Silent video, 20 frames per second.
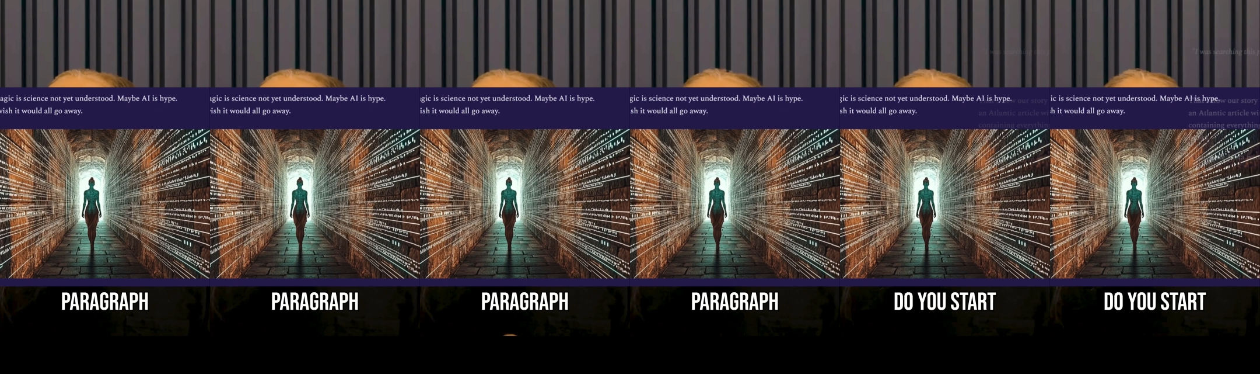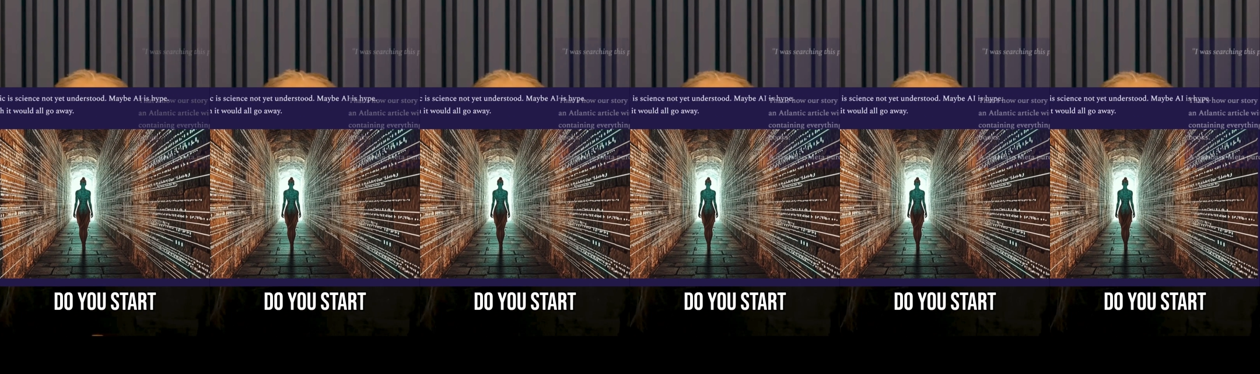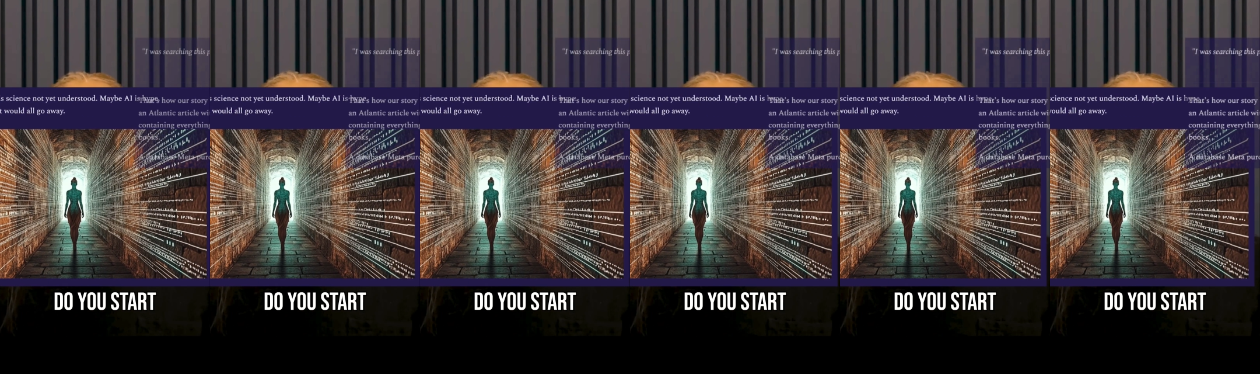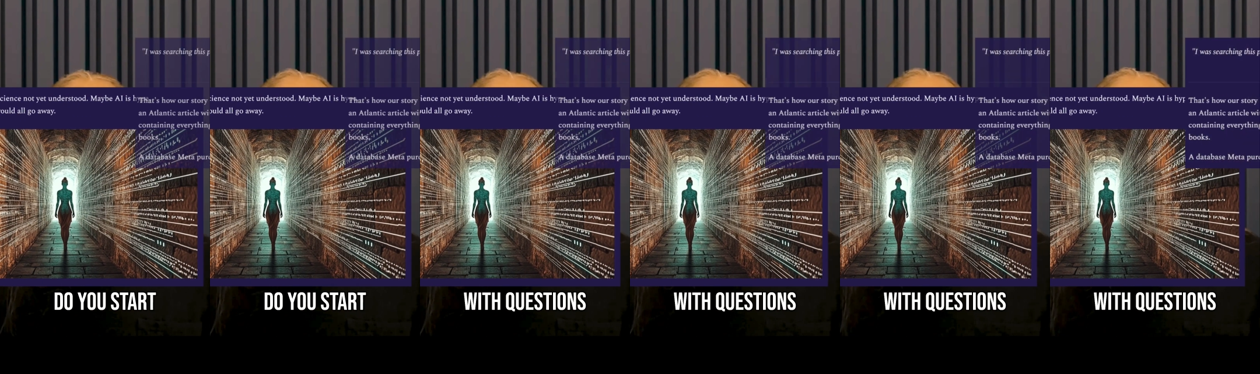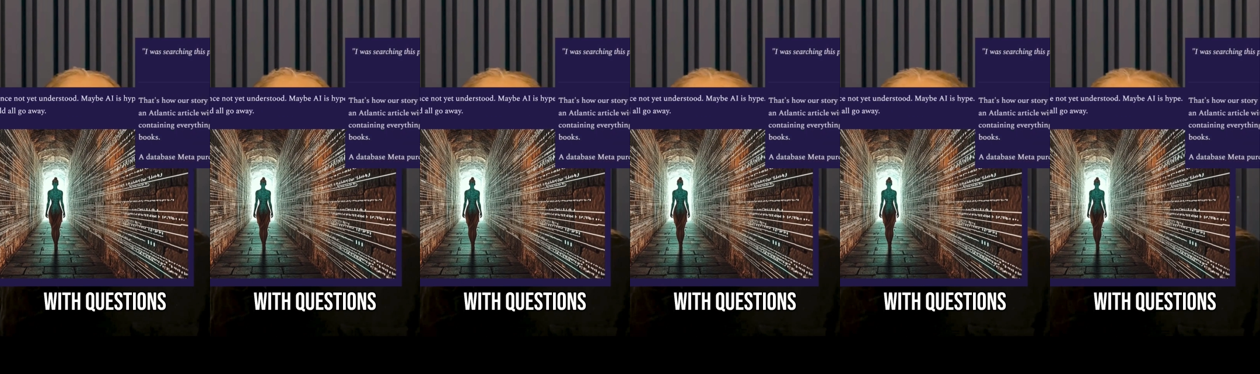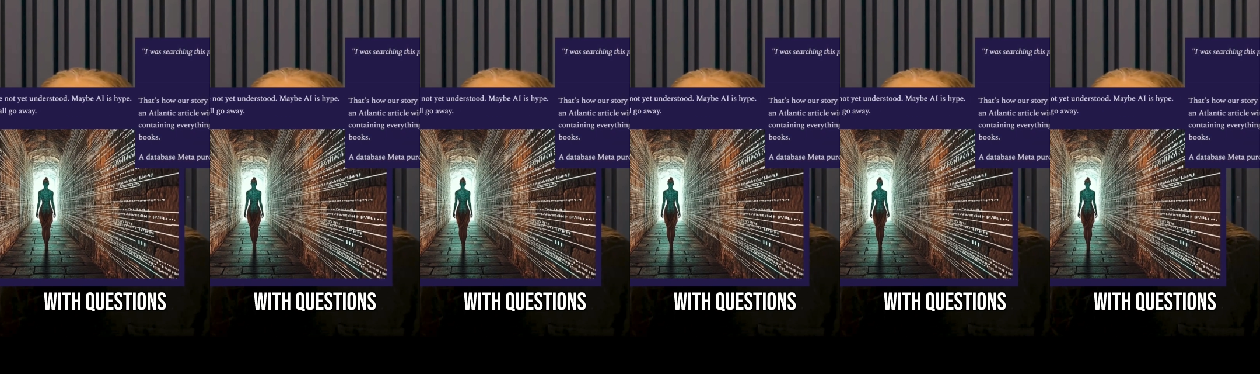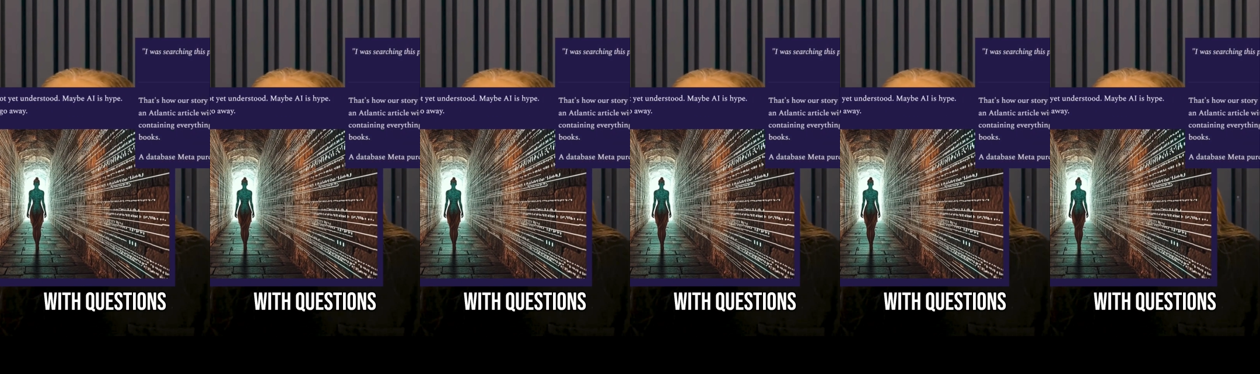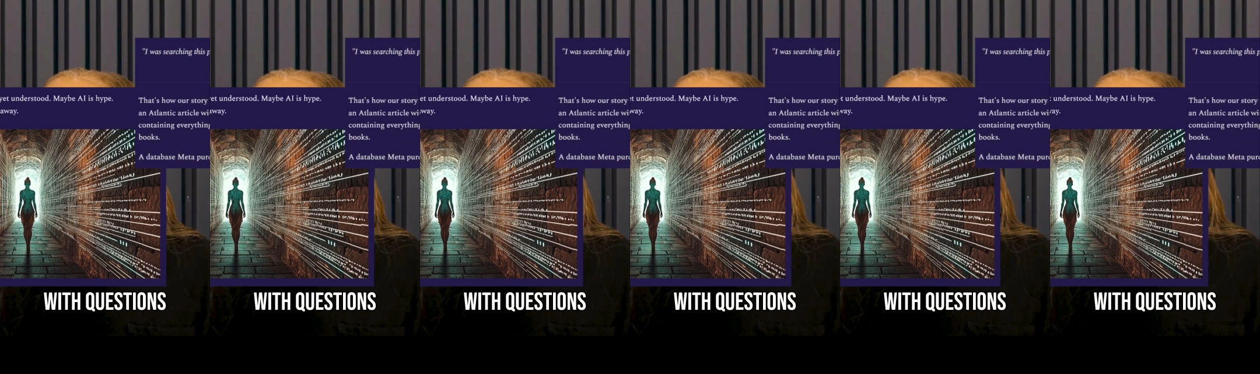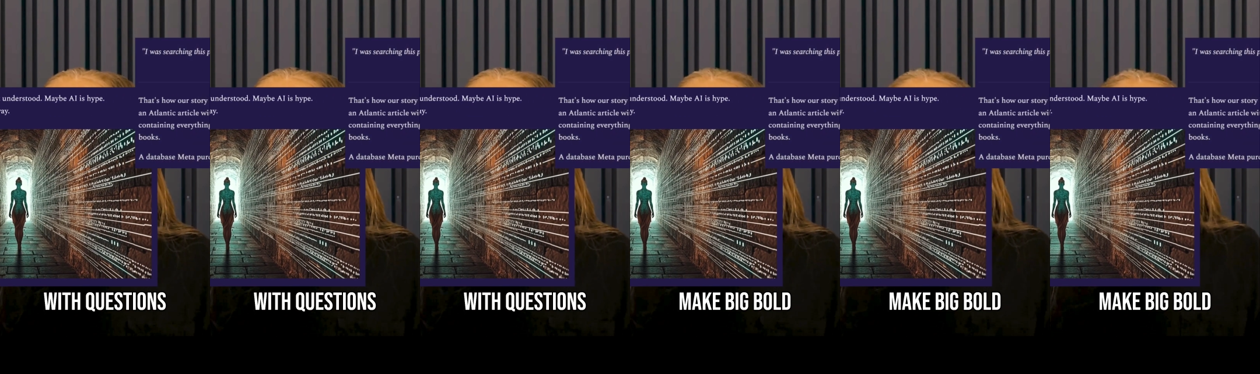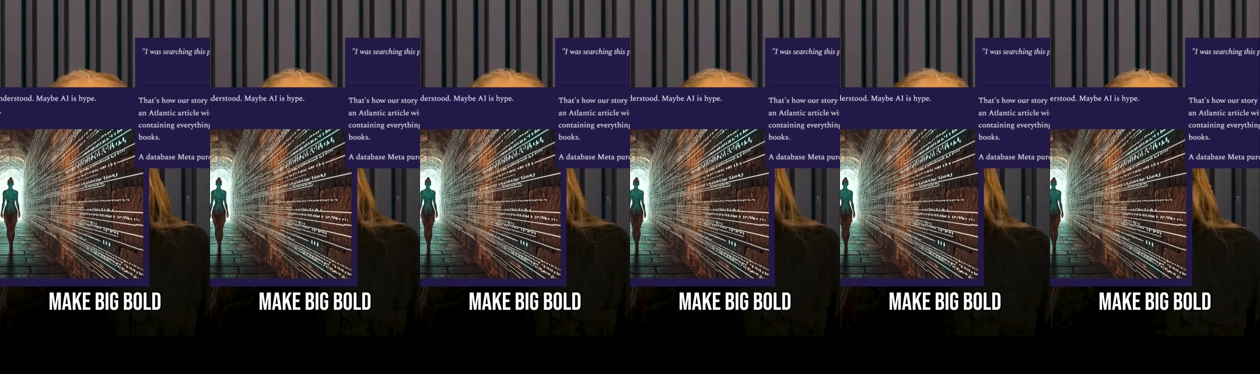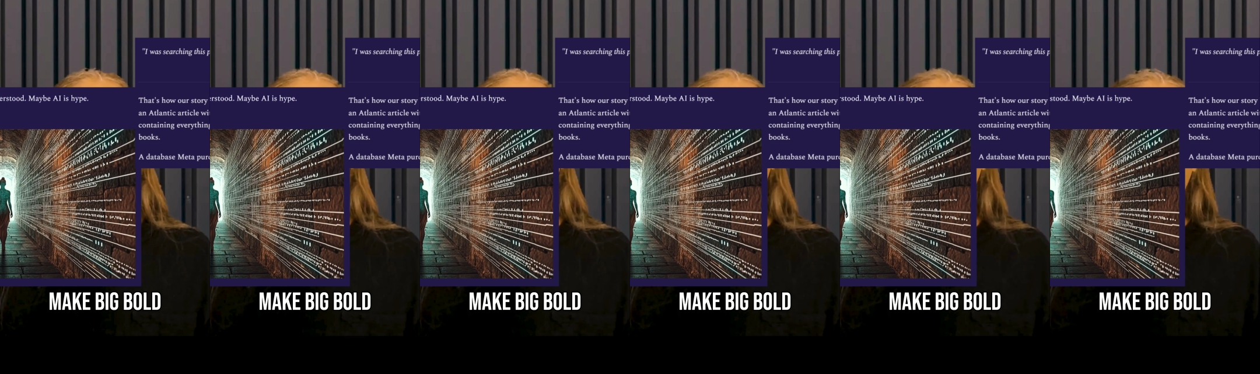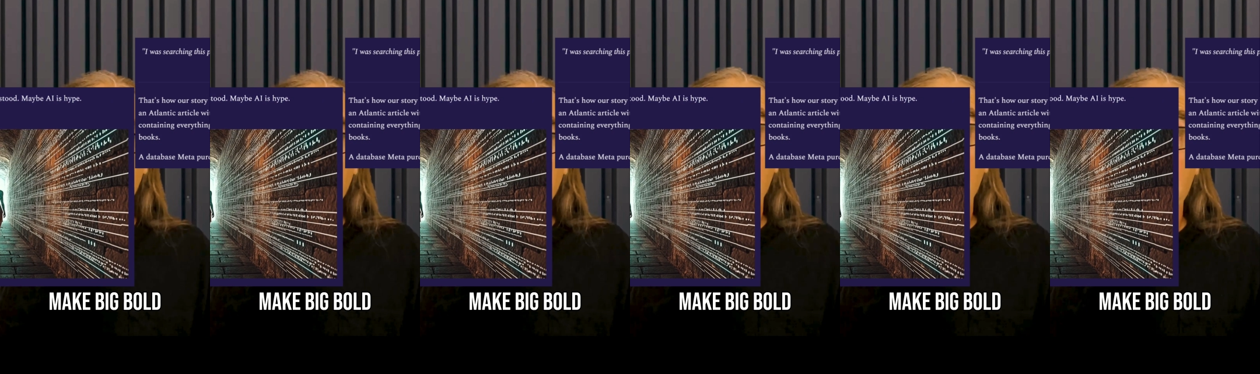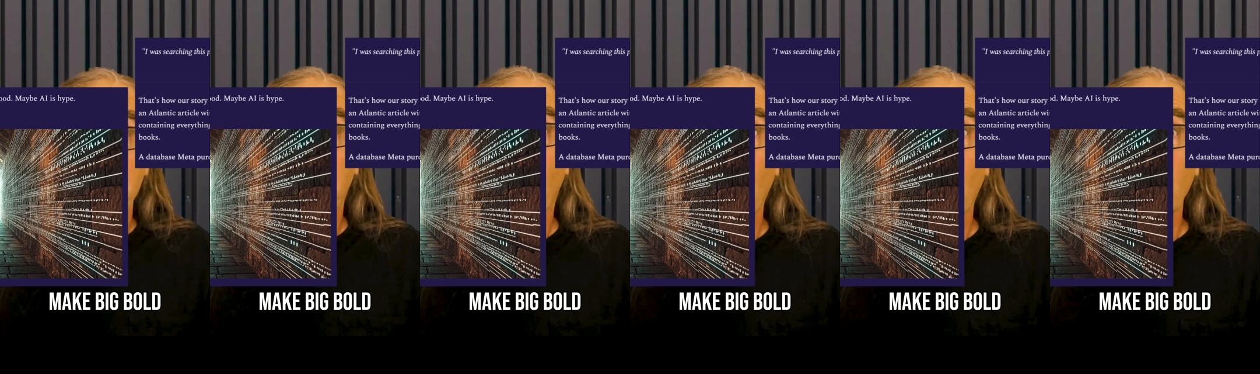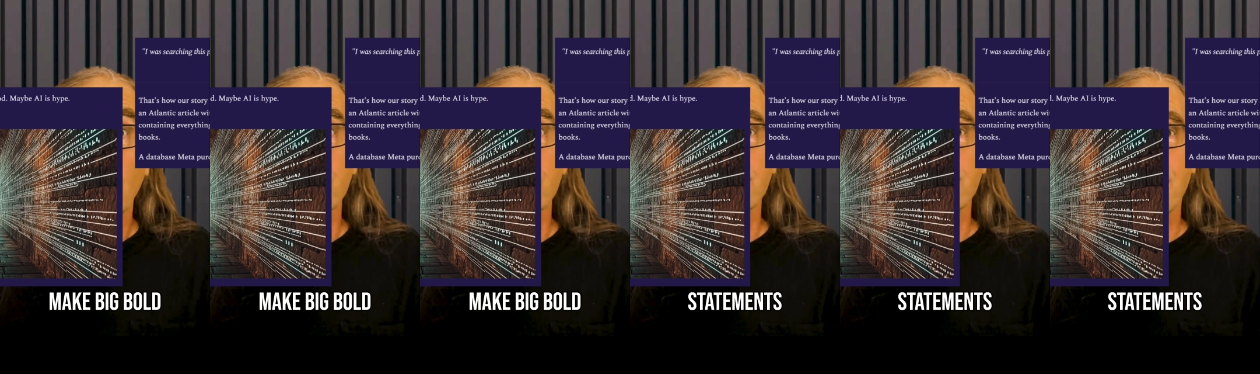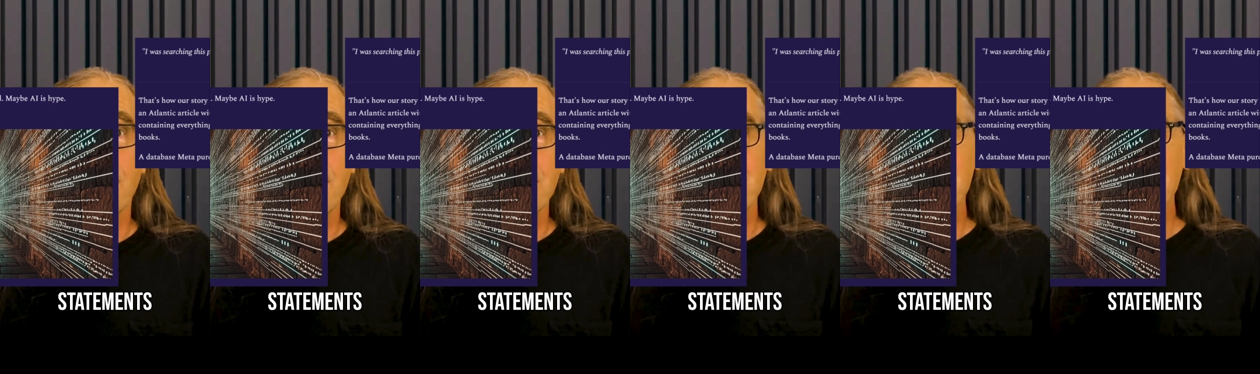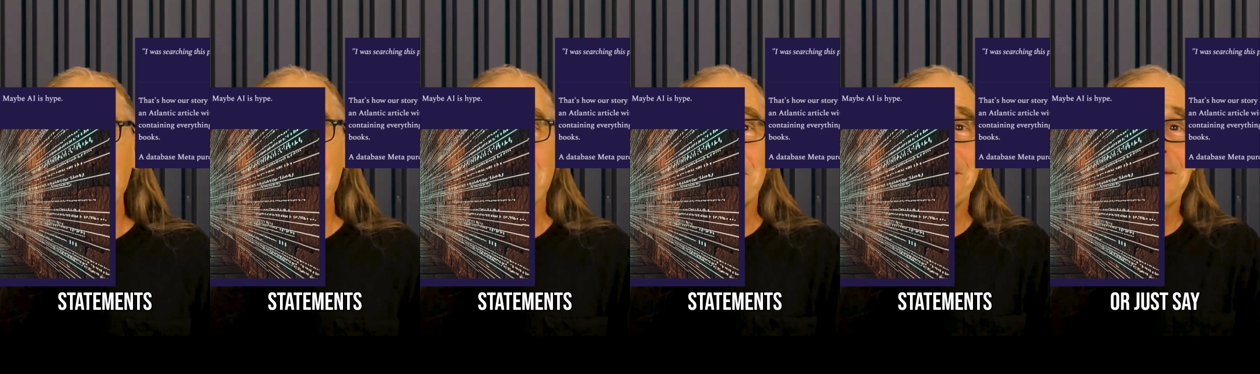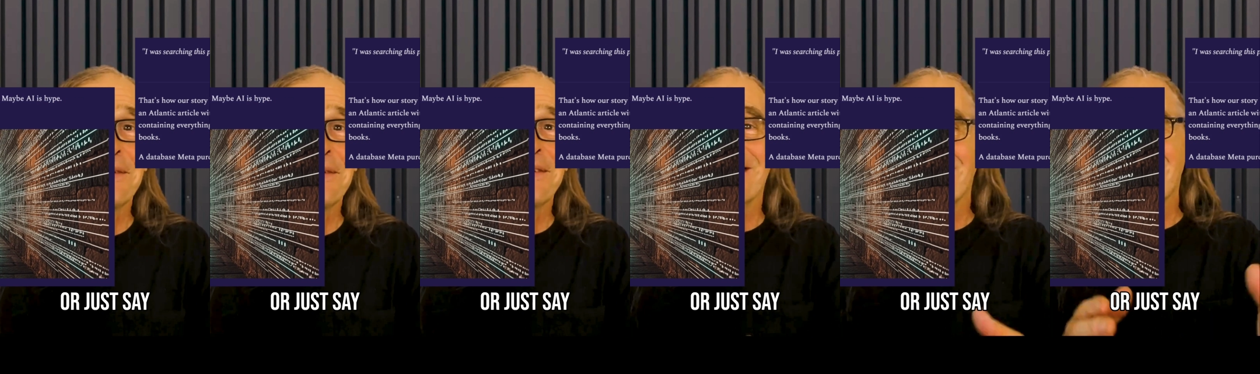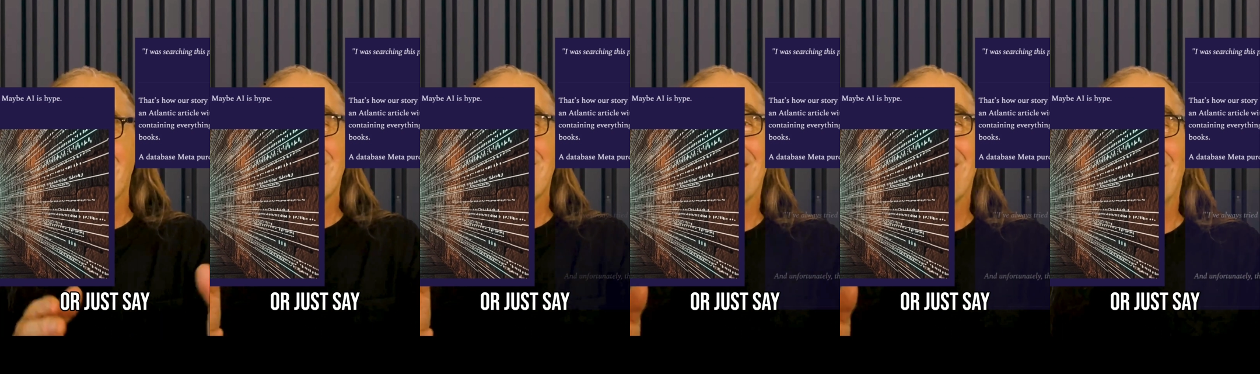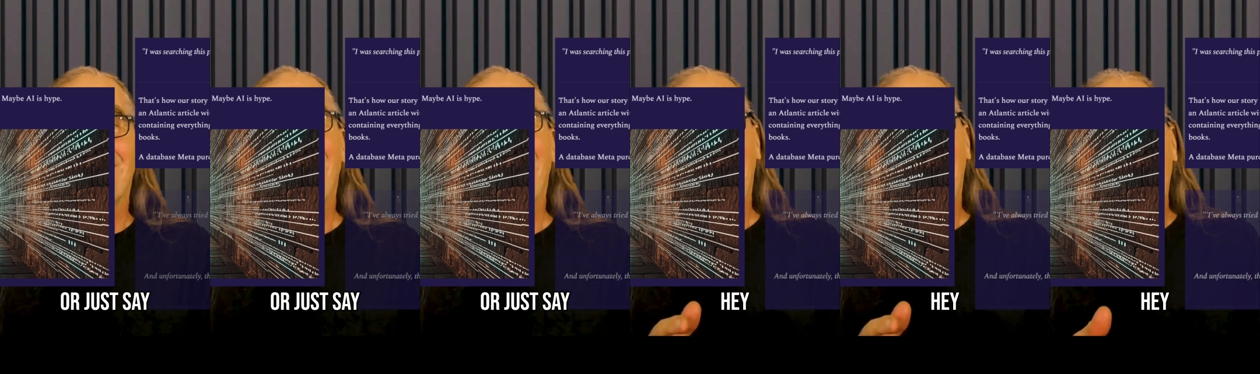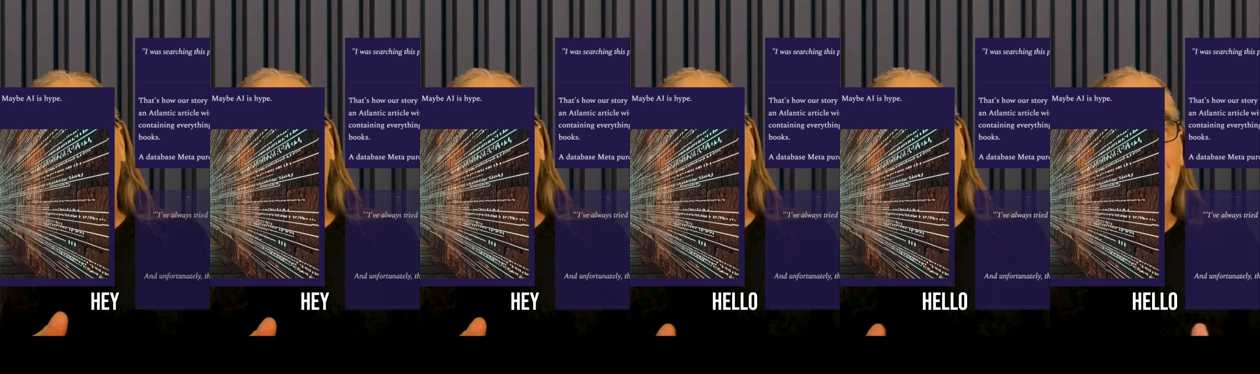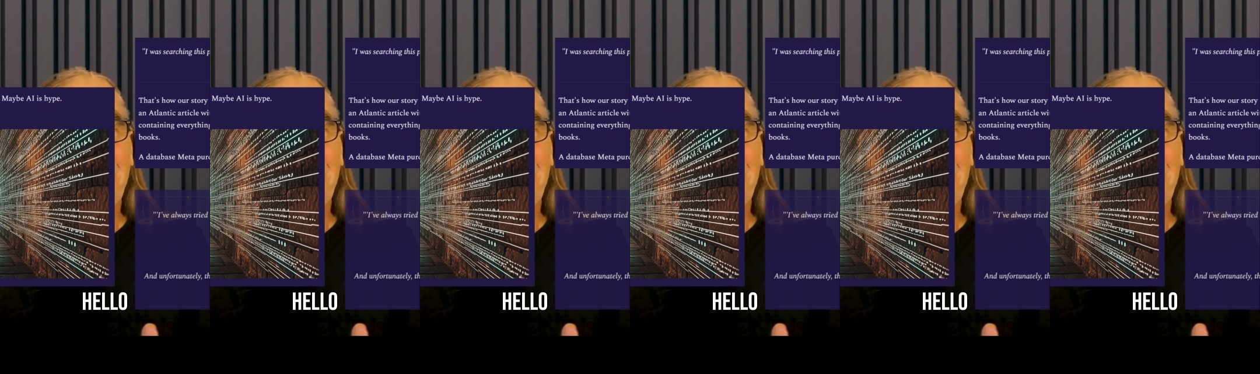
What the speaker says: (no speaker visible)